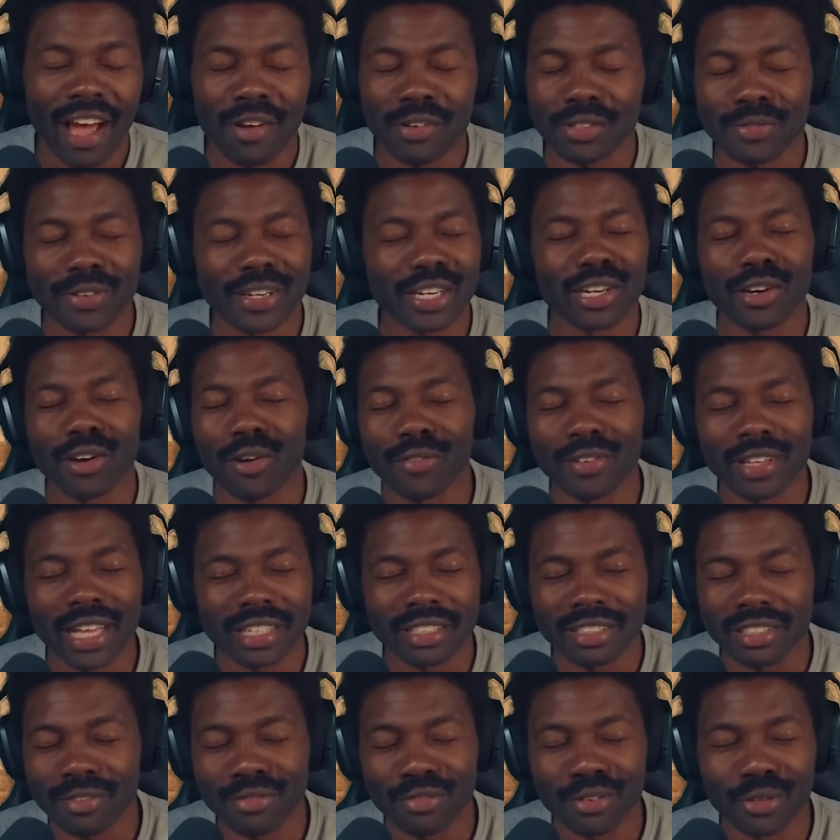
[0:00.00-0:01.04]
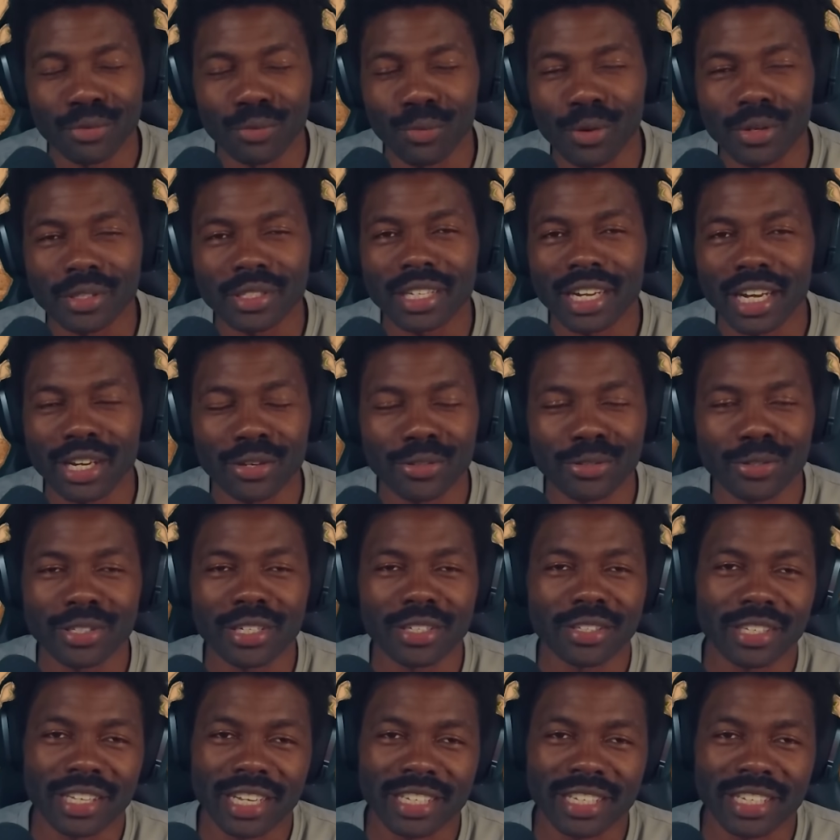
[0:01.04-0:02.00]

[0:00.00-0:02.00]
I was thinking of like different ones that I could use as an